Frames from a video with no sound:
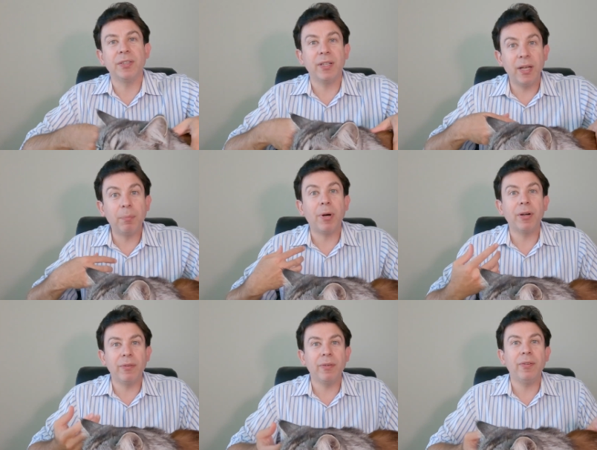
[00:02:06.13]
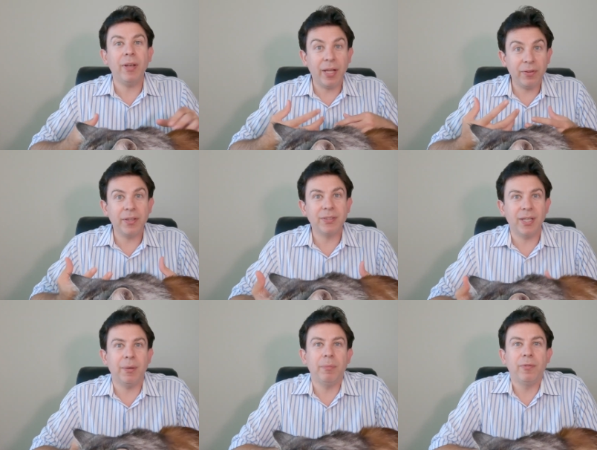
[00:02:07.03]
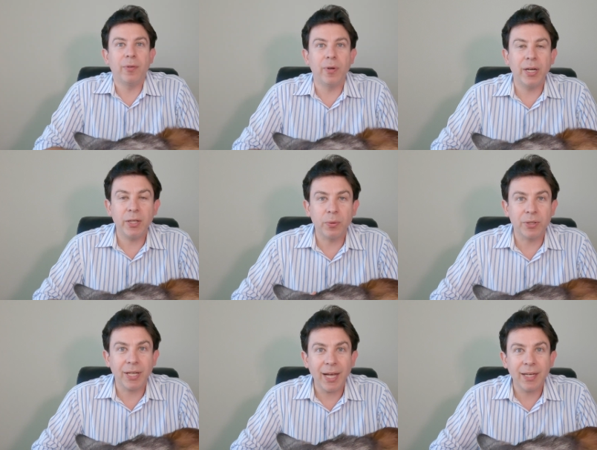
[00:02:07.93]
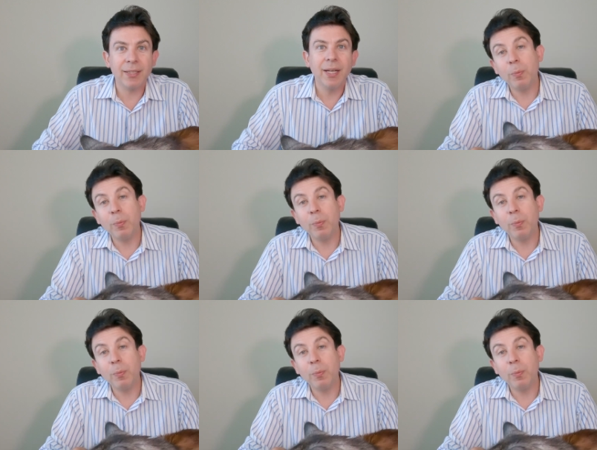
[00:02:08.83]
And a part of a health exam for any older cat,